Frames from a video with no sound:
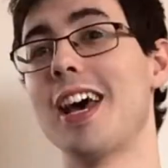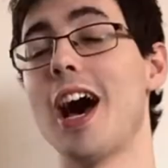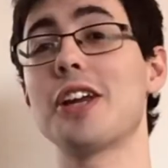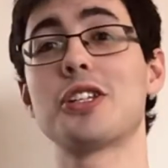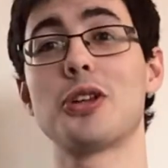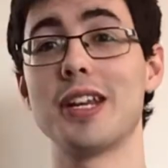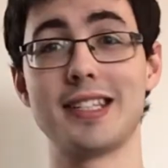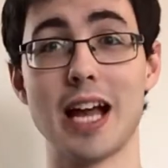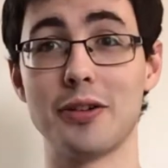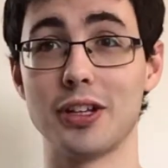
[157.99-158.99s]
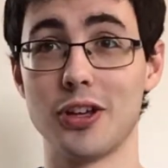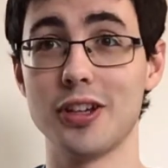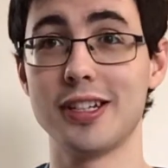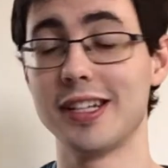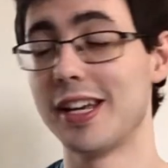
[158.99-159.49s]
I just thought it sounded
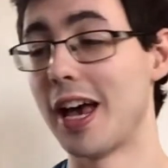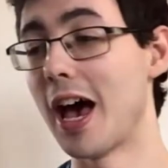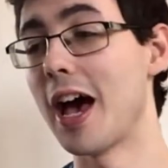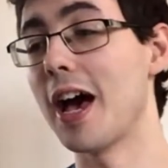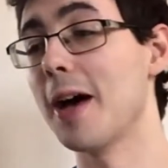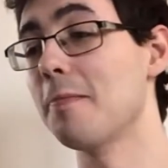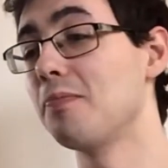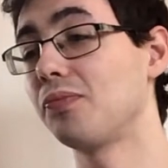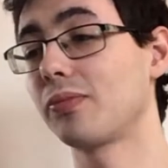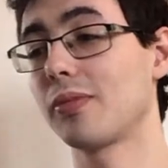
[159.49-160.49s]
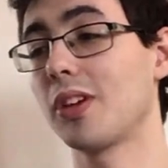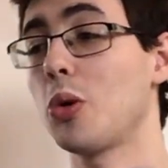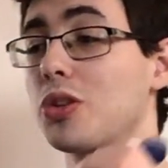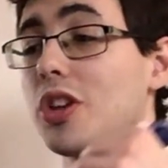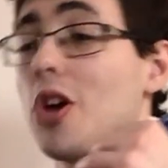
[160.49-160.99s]
good.
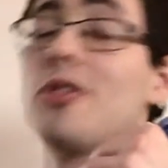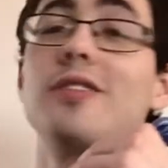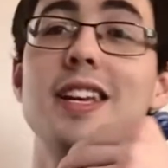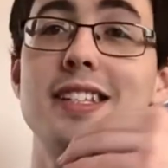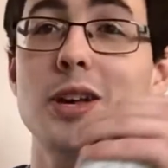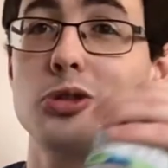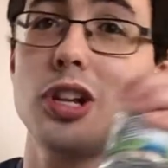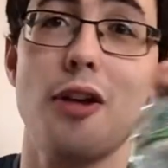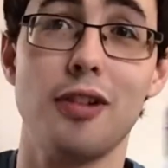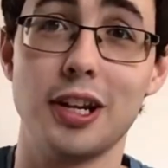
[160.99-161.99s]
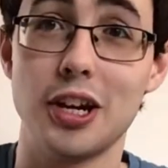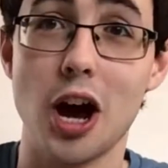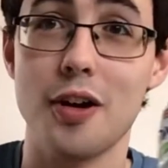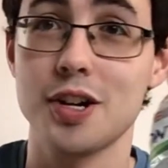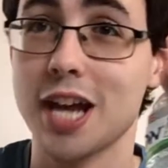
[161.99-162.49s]
Also, it sounds lovely in an
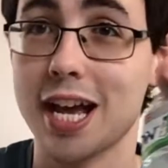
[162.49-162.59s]
Irish